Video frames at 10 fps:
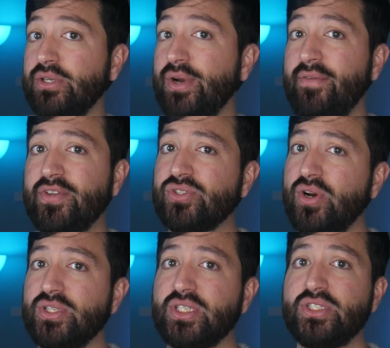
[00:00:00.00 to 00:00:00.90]
graphics
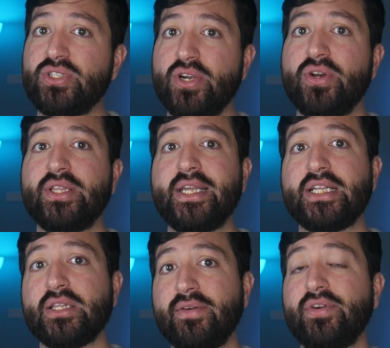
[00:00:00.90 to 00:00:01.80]
cards, considering they
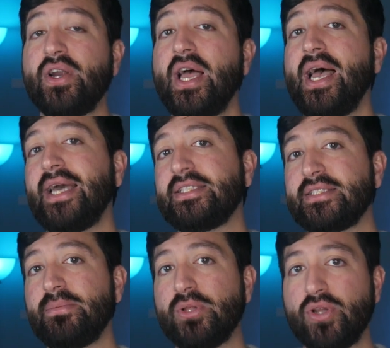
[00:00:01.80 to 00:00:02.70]
deliver a
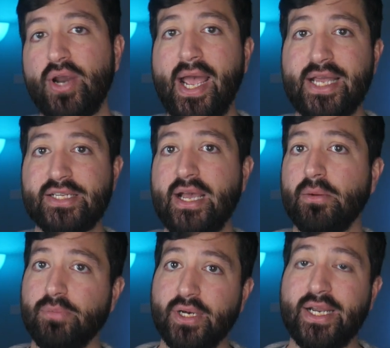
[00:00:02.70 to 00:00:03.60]
similar hash
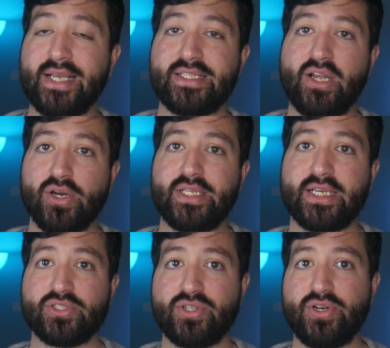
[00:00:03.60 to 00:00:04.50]
output as the
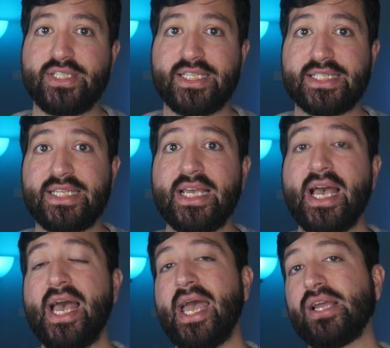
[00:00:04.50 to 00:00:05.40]
RTX 3060
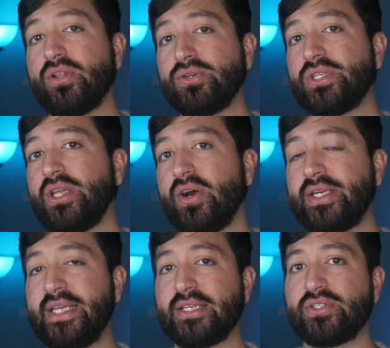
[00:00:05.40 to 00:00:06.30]
and close to the
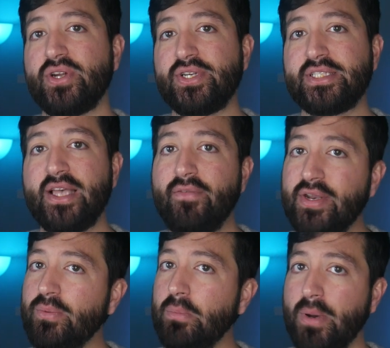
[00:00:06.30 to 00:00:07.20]
RTX
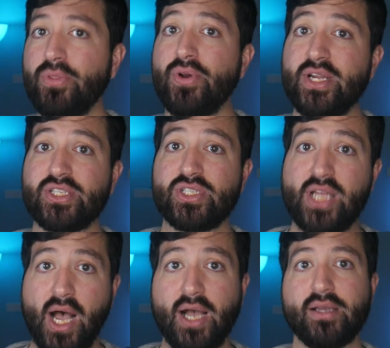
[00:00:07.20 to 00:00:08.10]
3070 when both are at
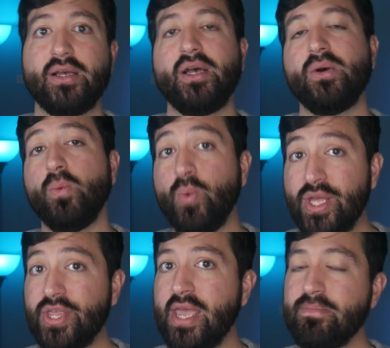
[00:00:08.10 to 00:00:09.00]
stock,
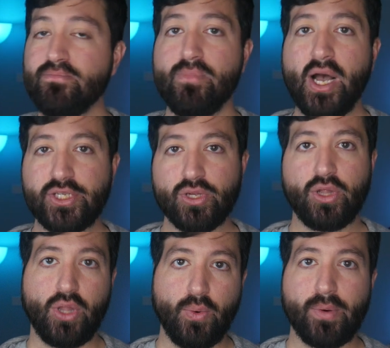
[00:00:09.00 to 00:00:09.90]
with a much
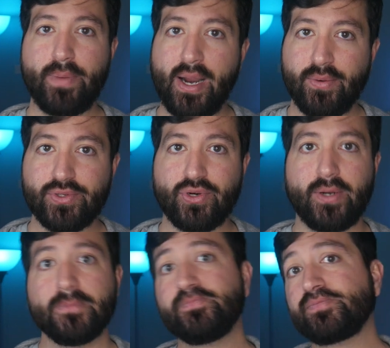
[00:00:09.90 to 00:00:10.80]
lower power draw.